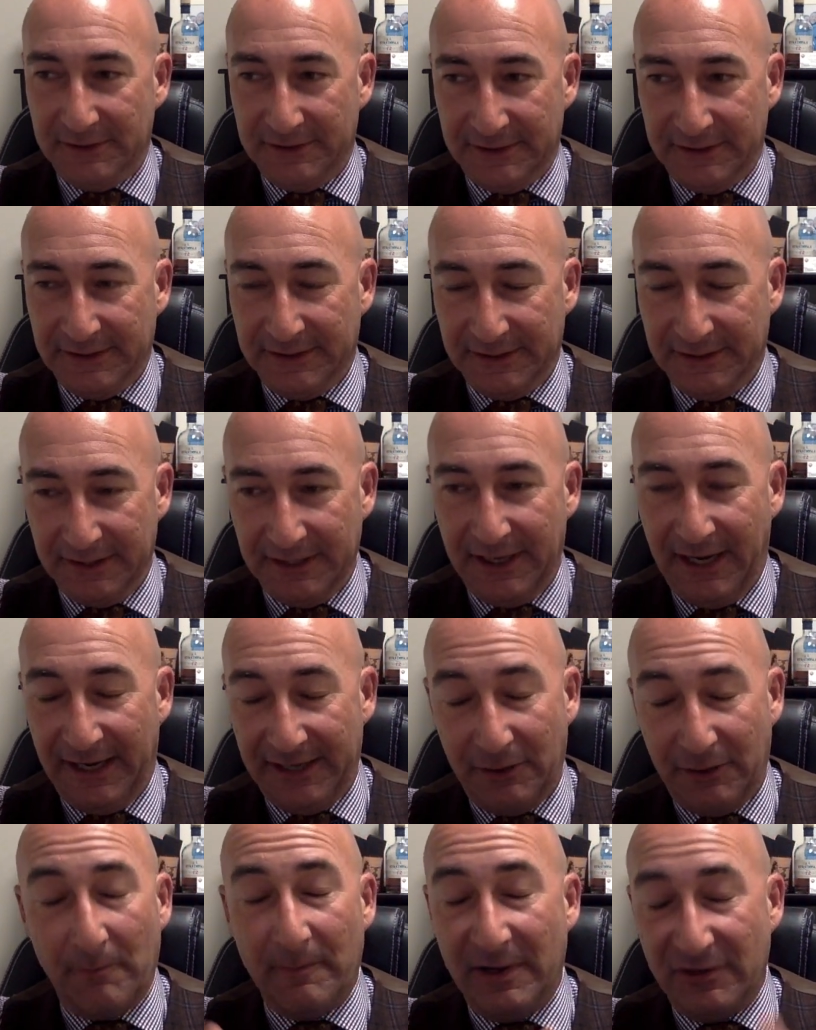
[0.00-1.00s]
I
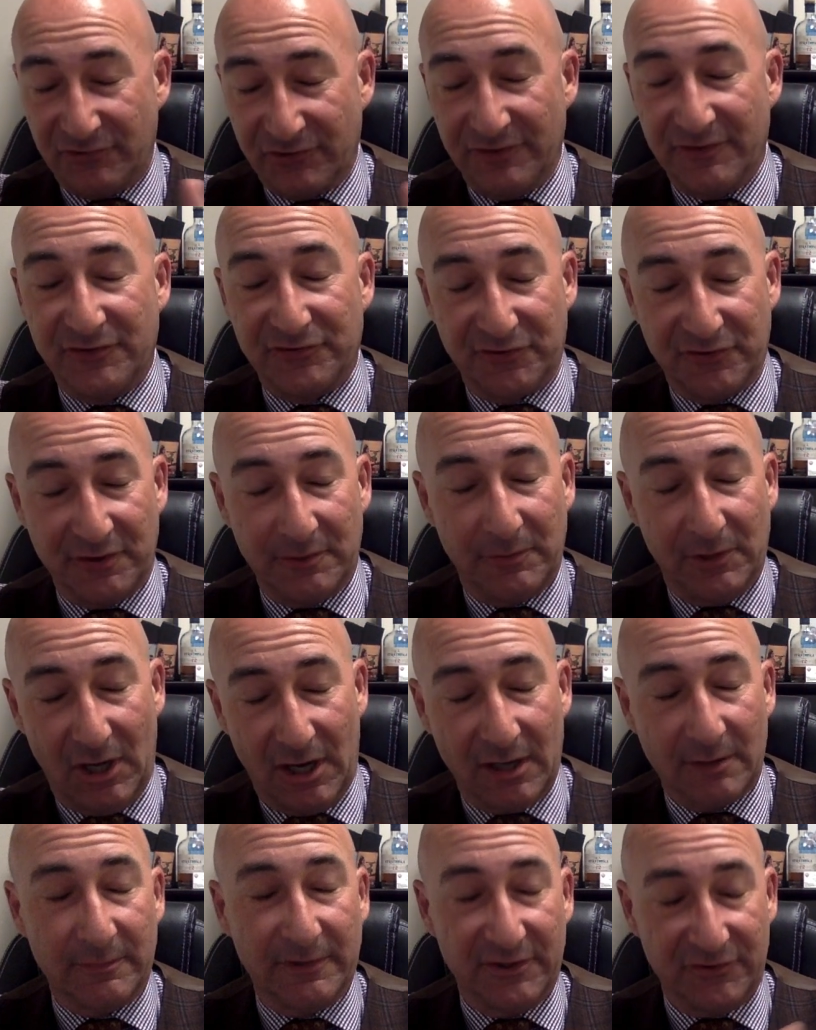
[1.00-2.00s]
don't mention this in the
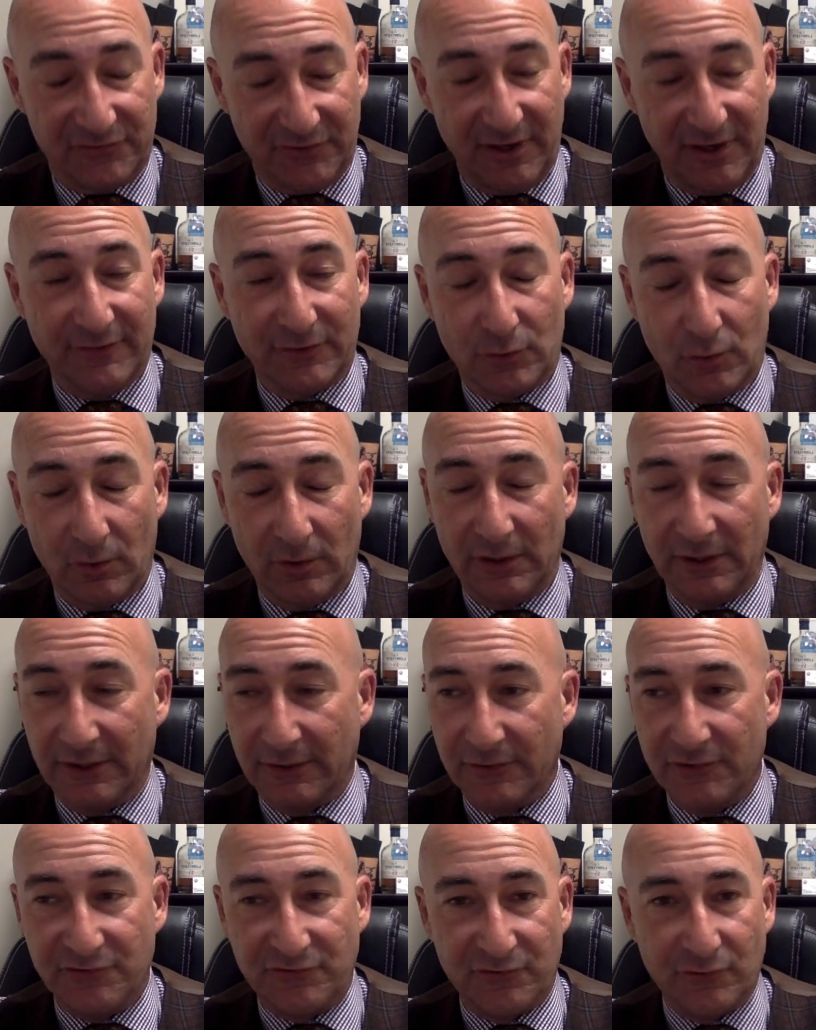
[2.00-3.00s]
blog, but it's another
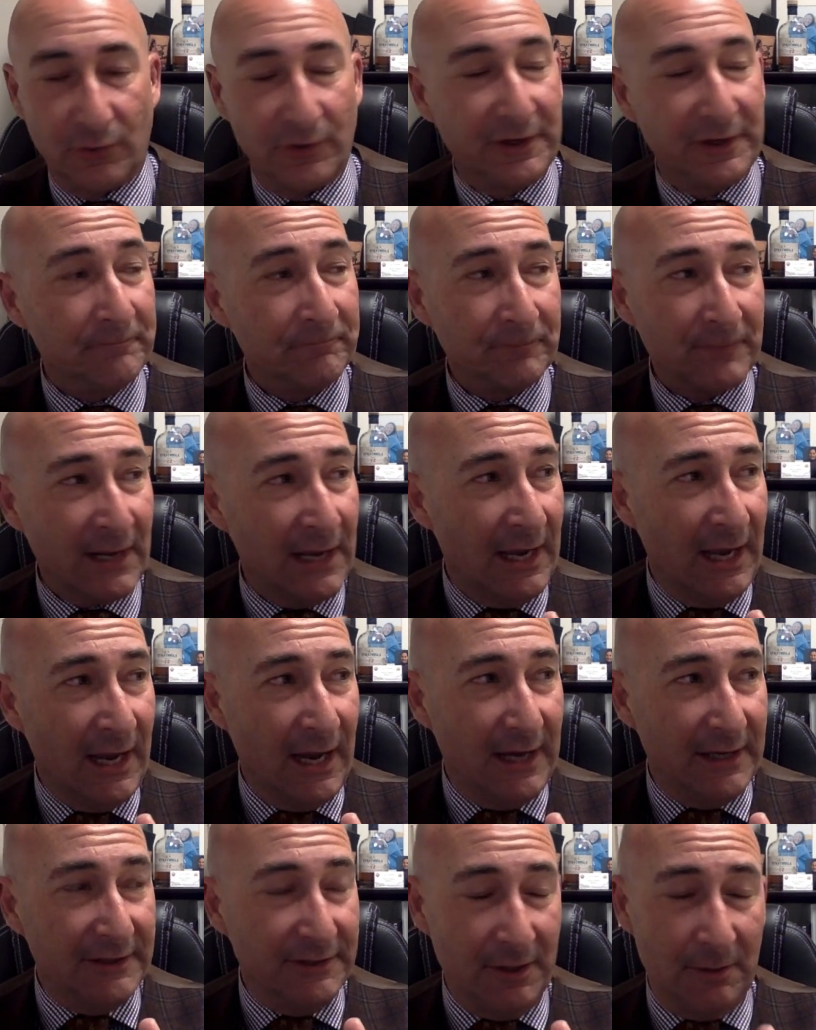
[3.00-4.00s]
corollary story
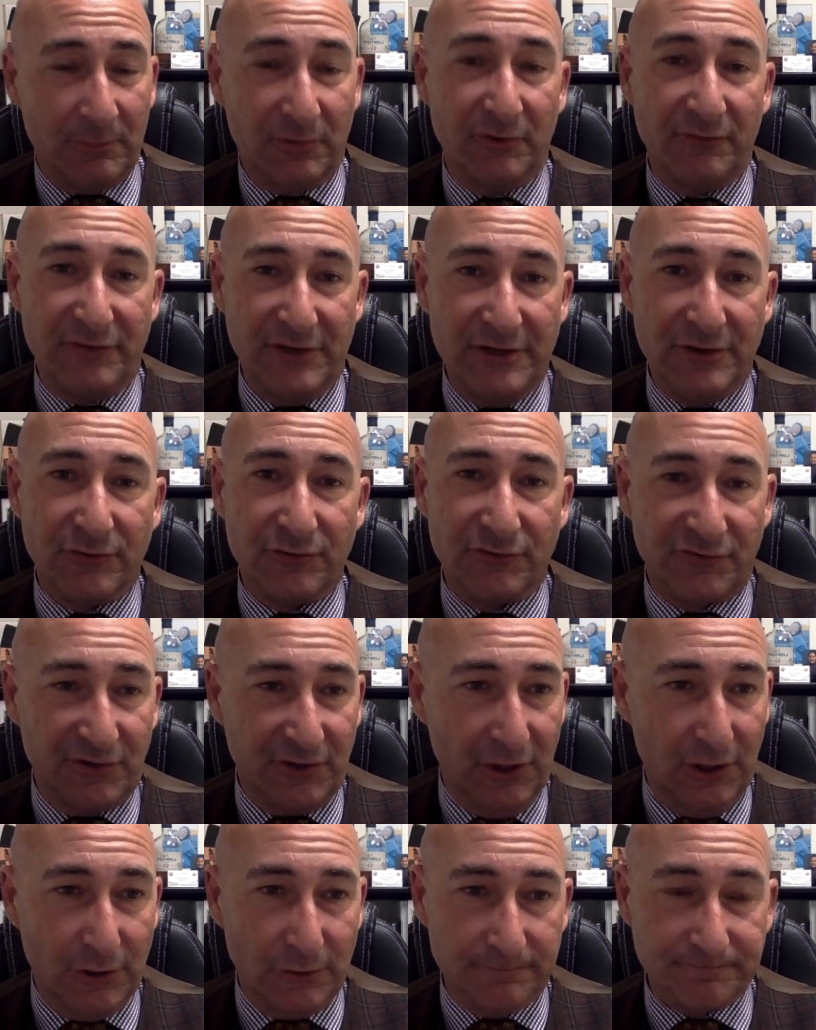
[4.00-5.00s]
number of years
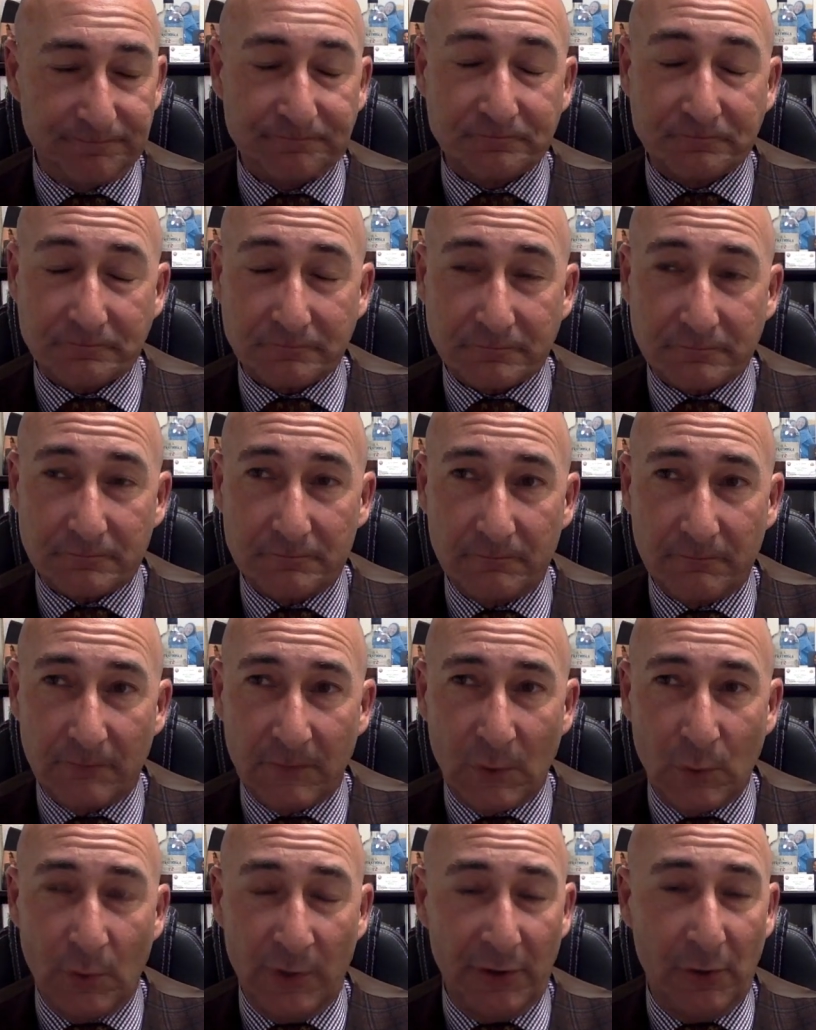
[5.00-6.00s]
ago
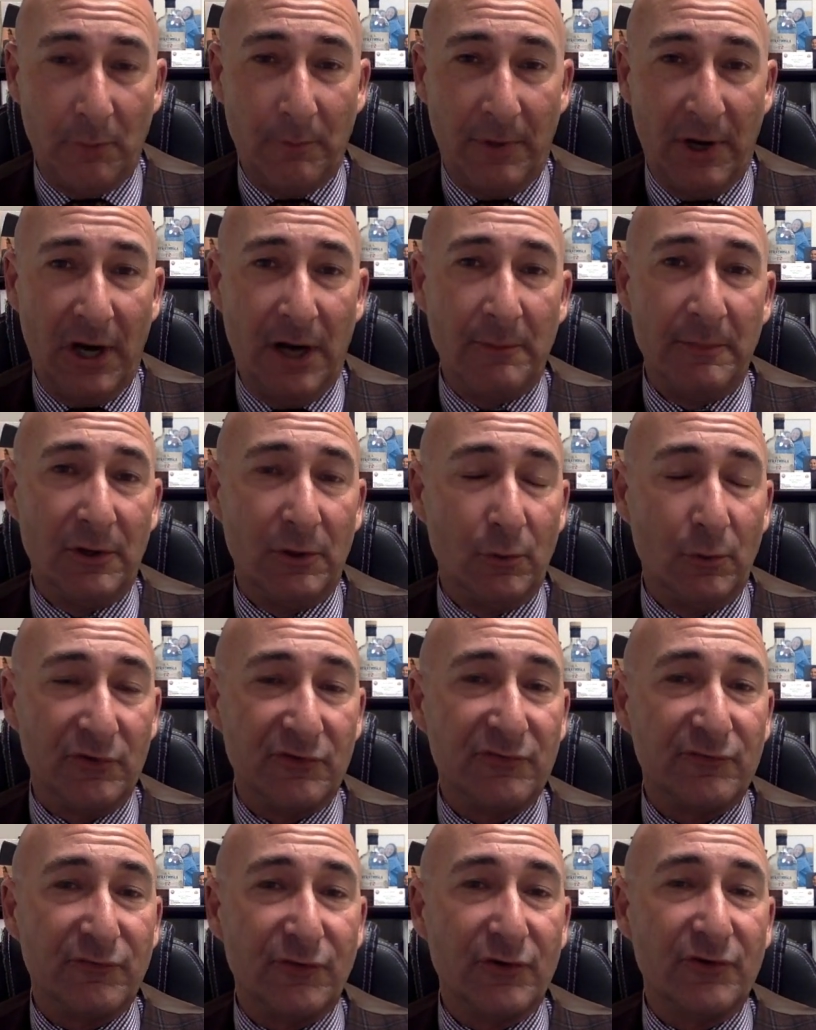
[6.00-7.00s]
when Obama
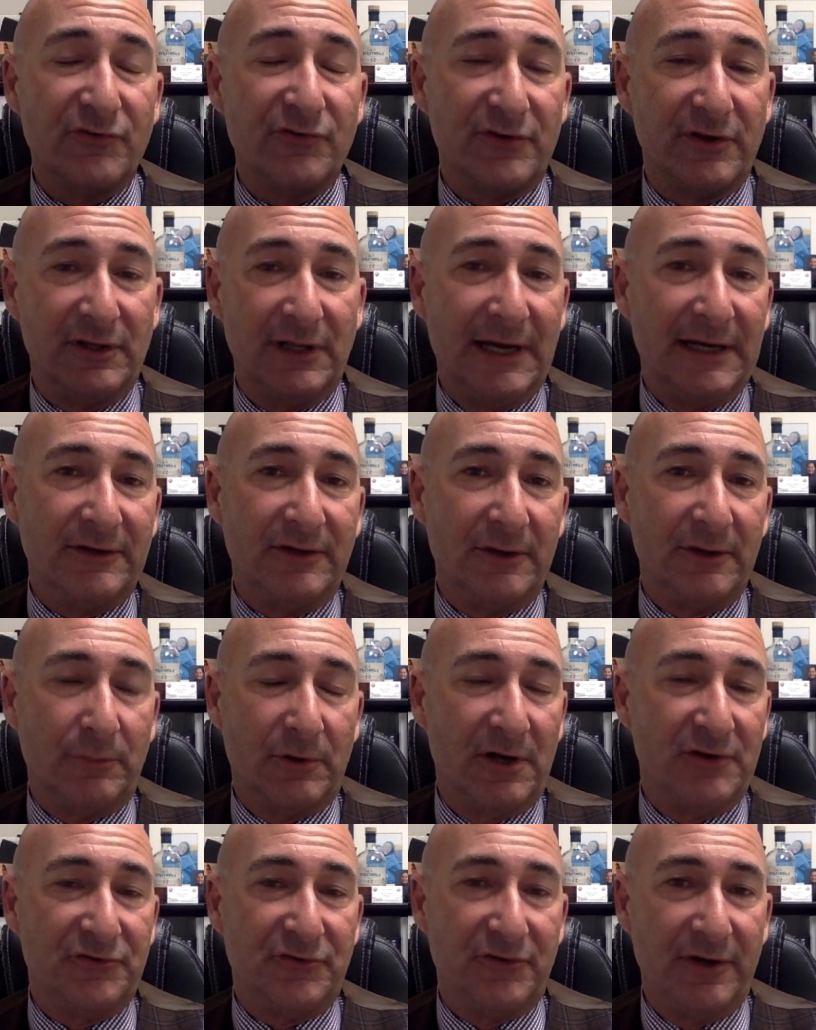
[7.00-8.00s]
was first elected
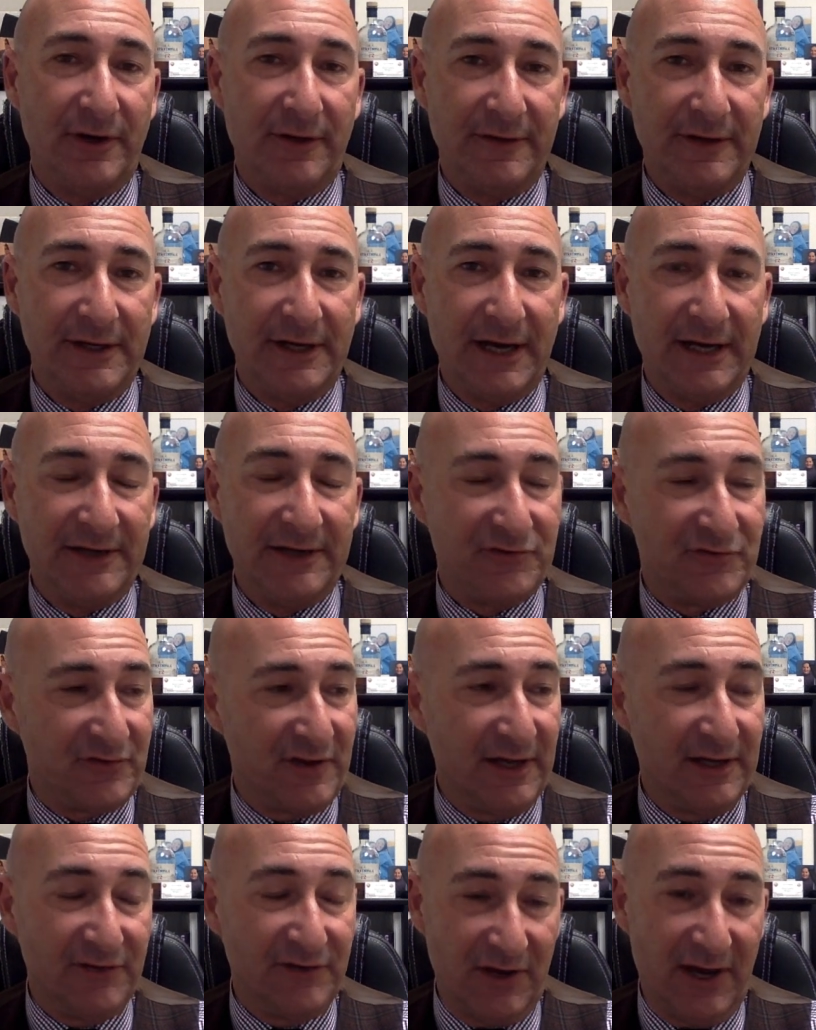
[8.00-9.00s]
president of the United
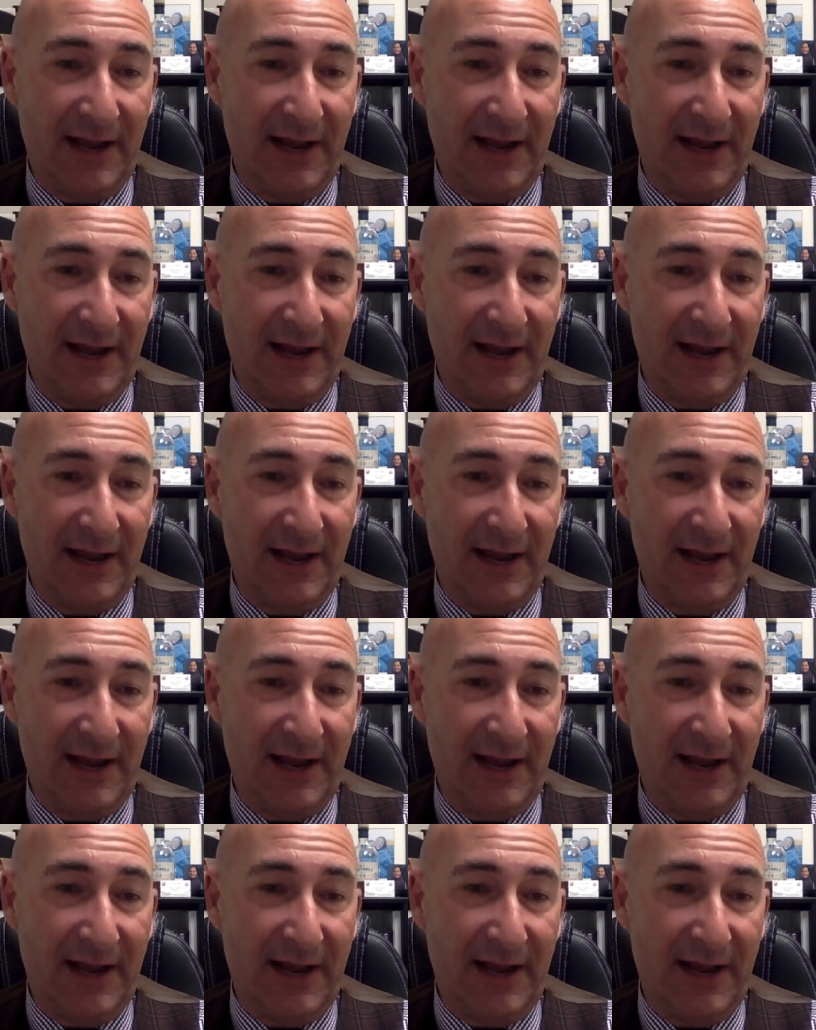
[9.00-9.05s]
States.